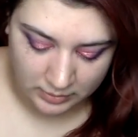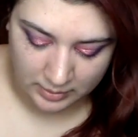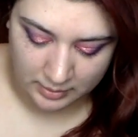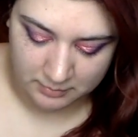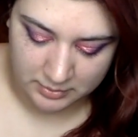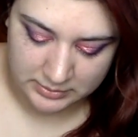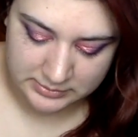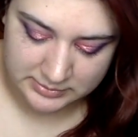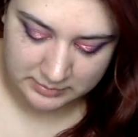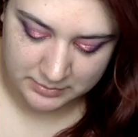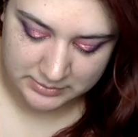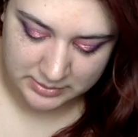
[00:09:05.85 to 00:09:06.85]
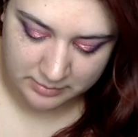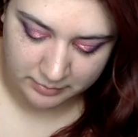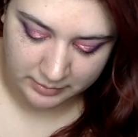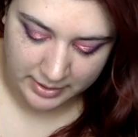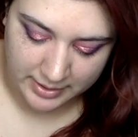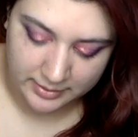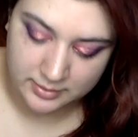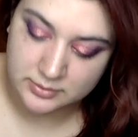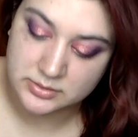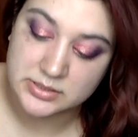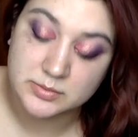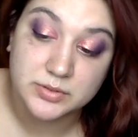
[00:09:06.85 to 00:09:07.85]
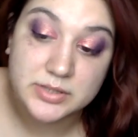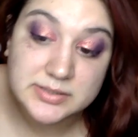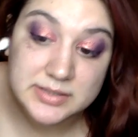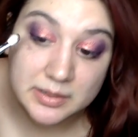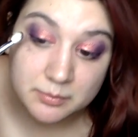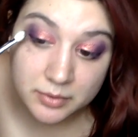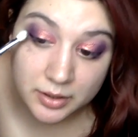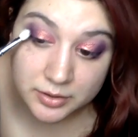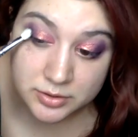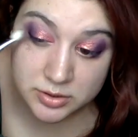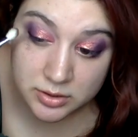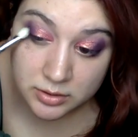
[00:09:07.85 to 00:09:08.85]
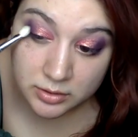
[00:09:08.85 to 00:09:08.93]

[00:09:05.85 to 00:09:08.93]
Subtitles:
I'm gonna dip into the black just with the same brush